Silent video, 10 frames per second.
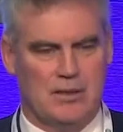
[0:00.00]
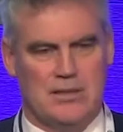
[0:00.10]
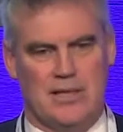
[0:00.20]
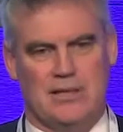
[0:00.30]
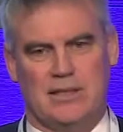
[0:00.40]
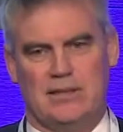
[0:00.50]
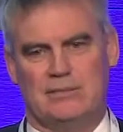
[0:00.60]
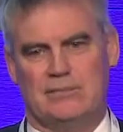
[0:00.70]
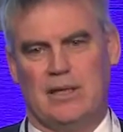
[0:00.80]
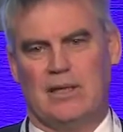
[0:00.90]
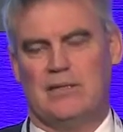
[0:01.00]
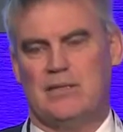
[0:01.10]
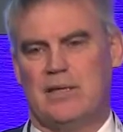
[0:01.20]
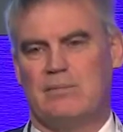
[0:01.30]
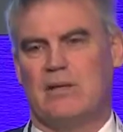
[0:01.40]
Data, it is
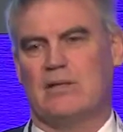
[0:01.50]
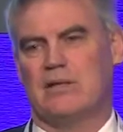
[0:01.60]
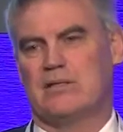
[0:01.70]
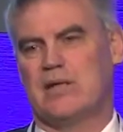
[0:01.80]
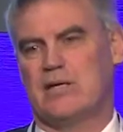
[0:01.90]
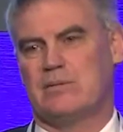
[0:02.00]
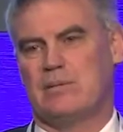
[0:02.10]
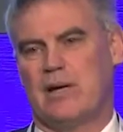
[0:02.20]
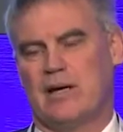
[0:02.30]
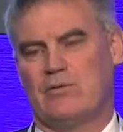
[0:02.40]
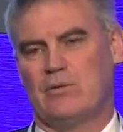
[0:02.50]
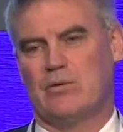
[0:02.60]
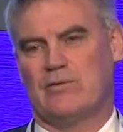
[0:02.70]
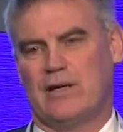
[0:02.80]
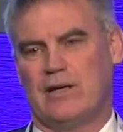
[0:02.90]
something that is going to be part of
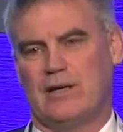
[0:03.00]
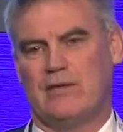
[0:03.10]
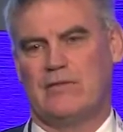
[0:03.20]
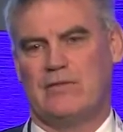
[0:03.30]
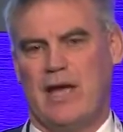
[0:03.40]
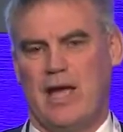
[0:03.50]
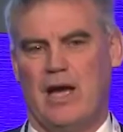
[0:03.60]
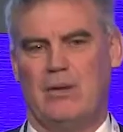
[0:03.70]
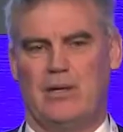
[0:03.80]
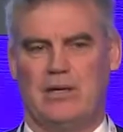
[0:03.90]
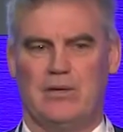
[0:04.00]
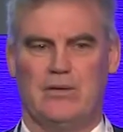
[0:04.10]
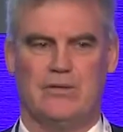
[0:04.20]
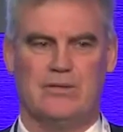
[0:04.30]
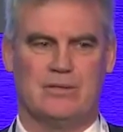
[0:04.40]
all of our lives of how we
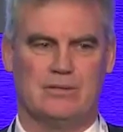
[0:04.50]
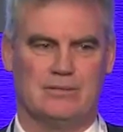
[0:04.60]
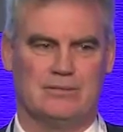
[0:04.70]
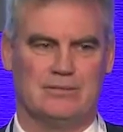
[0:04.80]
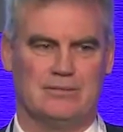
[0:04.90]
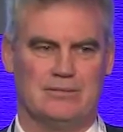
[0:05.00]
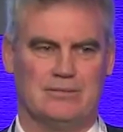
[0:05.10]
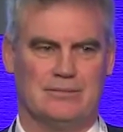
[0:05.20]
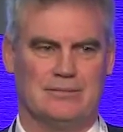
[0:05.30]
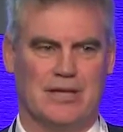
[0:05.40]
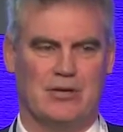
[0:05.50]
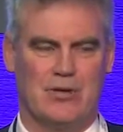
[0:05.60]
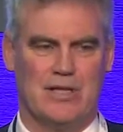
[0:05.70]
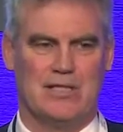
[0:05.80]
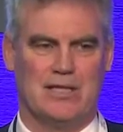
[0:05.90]
use
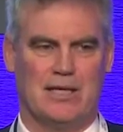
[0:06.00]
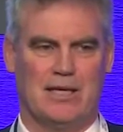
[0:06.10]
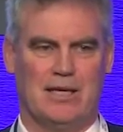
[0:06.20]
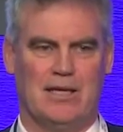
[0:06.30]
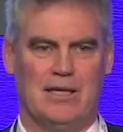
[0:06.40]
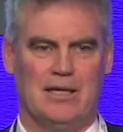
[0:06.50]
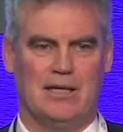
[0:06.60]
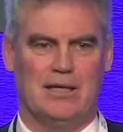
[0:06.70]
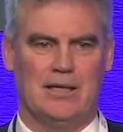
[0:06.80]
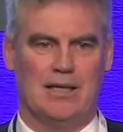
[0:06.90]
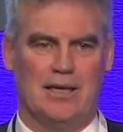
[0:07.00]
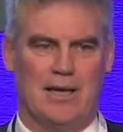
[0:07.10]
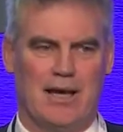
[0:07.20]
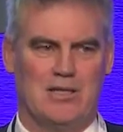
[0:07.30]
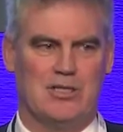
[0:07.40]
increasingly
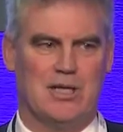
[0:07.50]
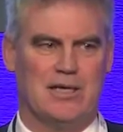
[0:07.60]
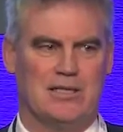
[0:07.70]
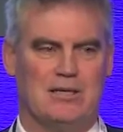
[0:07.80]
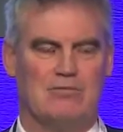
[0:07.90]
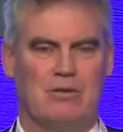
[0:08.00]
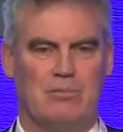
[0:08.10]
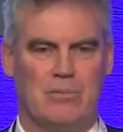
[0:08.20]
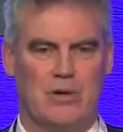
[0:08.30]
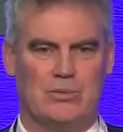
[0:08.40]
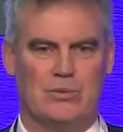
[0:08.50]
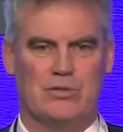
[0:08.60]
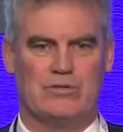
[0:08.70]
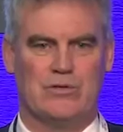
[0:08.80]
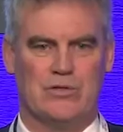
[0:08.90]
large data from multiple
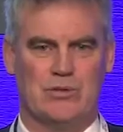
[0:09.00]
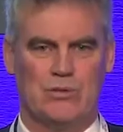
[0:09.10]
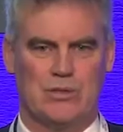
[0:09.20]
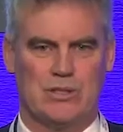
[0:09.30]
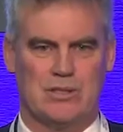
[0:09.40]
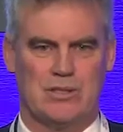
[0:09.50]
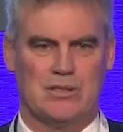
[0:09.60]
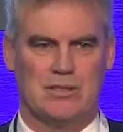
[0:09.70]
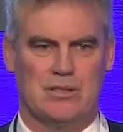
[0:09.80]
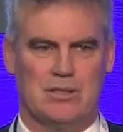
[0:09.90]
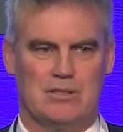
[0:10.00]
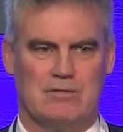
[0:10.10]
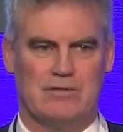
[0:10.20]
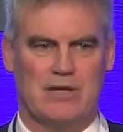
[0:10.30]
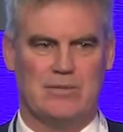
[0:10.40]
different sources to
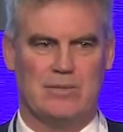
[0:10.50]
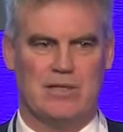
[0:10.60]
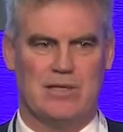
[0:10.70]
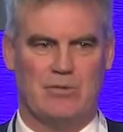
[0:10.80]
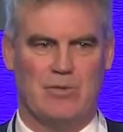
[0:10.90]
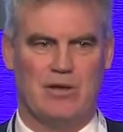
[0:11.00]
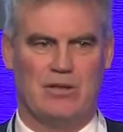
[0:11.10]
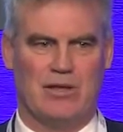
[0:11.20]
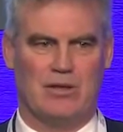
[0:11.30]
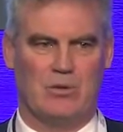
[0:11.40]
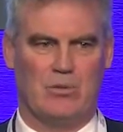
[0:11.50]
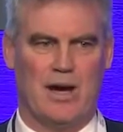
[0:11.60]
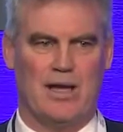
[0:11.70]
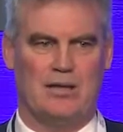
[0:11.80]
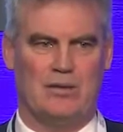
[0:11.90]
fundamentally rethink the
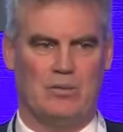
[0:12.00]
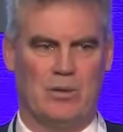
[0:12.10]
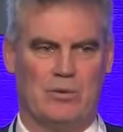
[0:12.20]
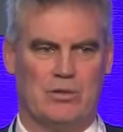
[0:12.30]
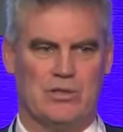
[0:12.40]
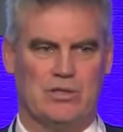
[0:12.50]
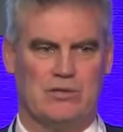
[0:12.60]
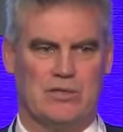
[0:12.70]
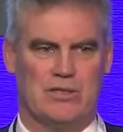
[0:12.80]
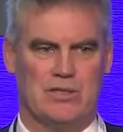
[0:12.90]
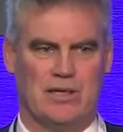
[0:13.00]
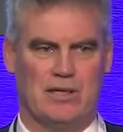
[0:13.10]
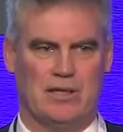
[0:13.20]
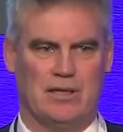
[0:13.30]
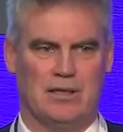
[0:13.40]
way that we put services
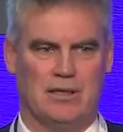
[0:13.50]
together.